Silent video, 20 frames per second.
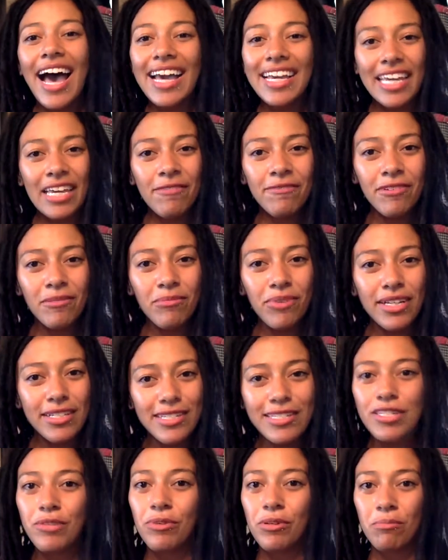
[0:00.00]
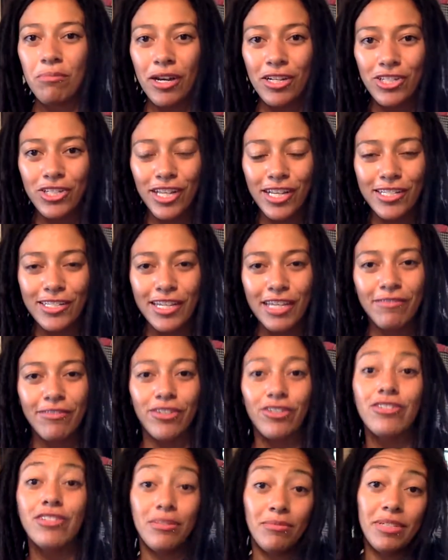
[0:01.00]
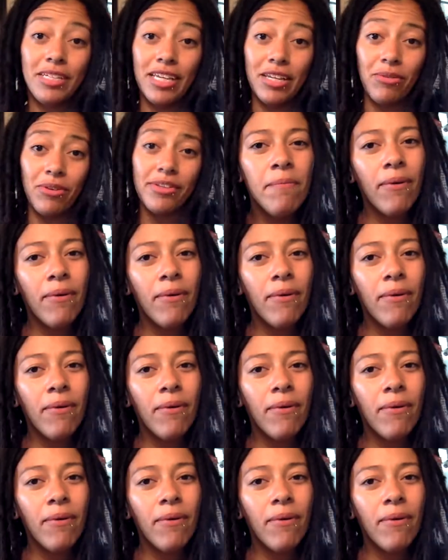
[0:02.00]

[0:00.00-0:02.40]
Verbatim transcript: I came from places that were much less diverse to begin with,